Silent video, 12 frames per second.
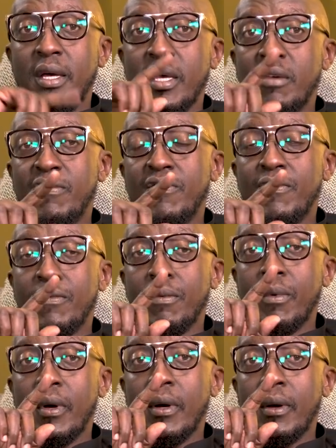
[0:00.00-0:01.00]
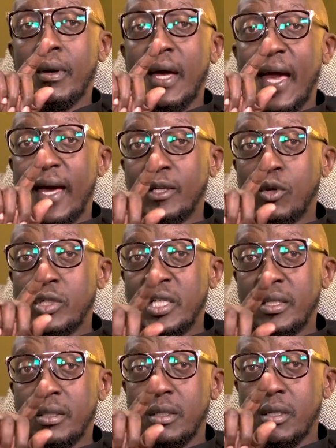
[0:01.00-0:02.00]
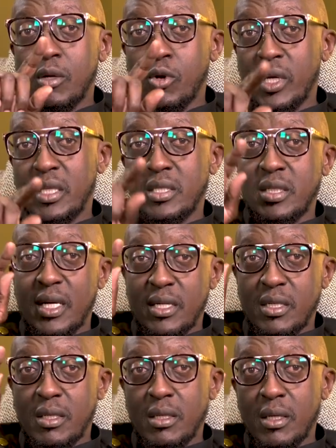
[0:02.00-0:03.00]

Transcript: If I had gotten rocket start